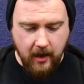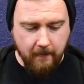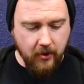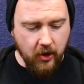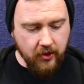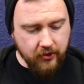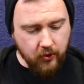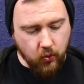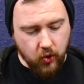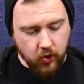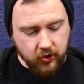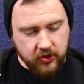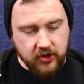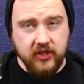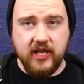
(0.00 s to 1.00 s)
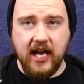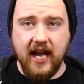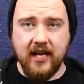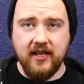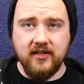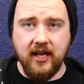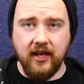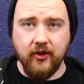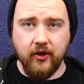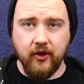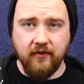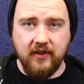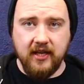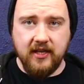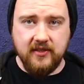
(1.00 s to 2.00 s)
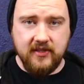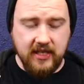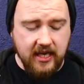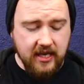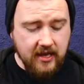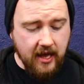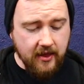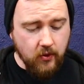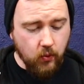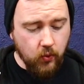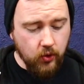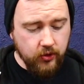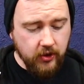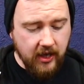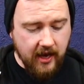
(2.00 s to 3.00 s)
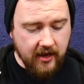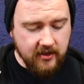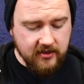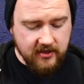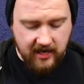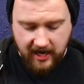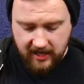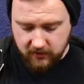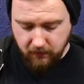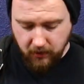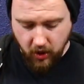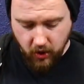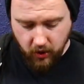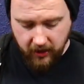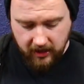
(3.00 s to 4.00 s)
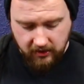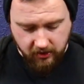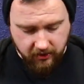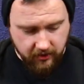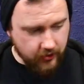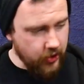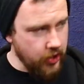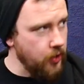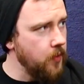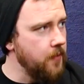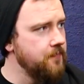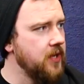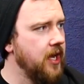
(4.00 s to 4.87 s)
But the wood starts, I don't know if you can see that, the wood kind of starts poking through.